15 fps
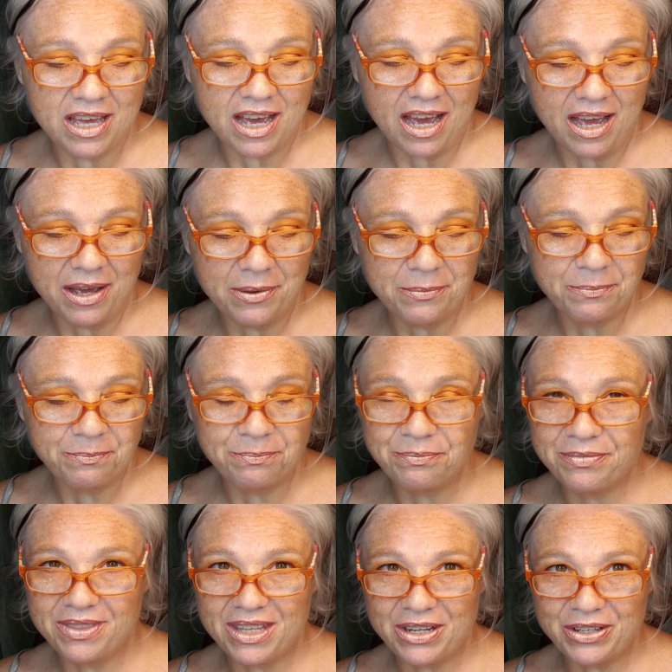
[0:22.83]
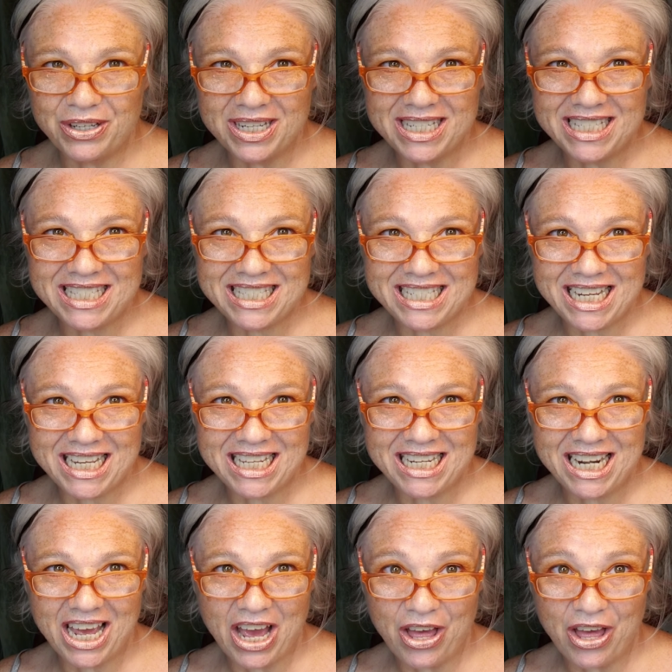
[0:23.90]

There is 10